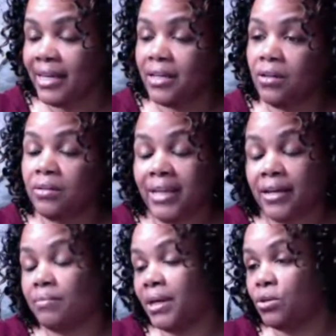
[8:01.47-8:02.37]
They
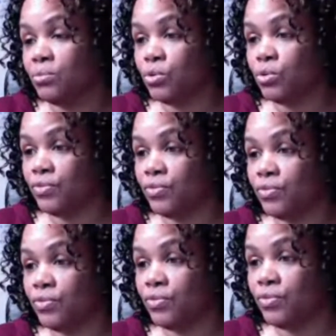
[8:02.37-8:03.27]
can make you move, you
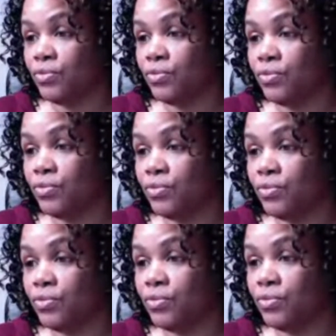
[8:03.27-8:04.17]
don't pay. Now don't
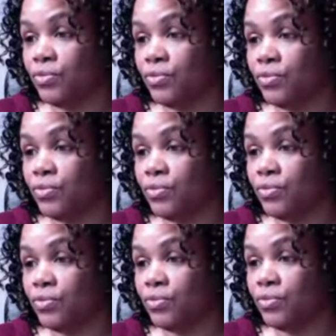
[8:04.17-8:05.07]
get it
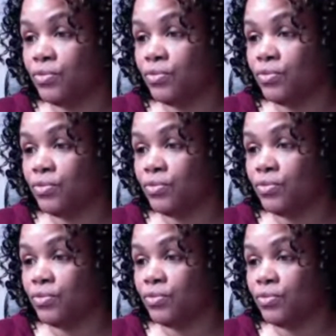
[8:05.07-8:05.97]
twisted. Don't be out here telling me
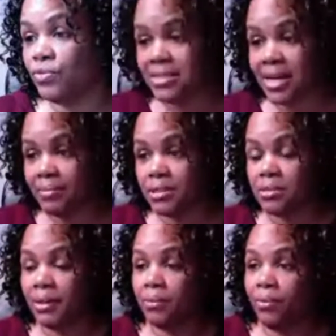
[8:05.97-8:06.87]
you're gonna lease
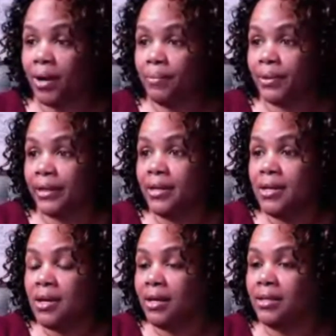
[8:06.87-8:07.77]
option somebody's
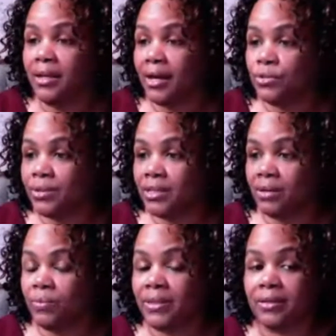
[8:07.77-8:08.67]
property and then not do
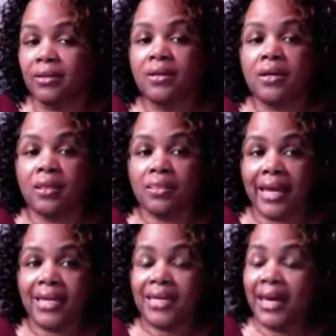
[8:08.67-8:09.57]
anything with it.
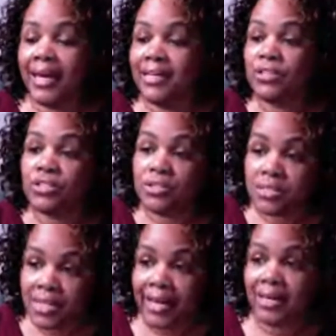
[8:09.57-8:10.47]
They can
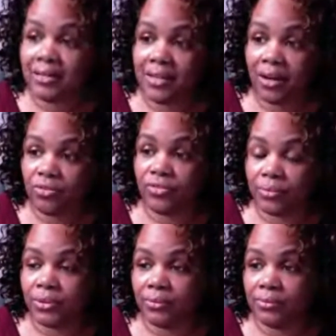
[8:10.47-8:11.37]
take it down
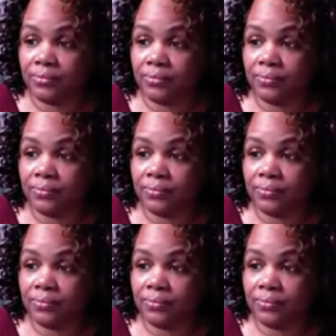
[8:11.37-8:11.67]
from you.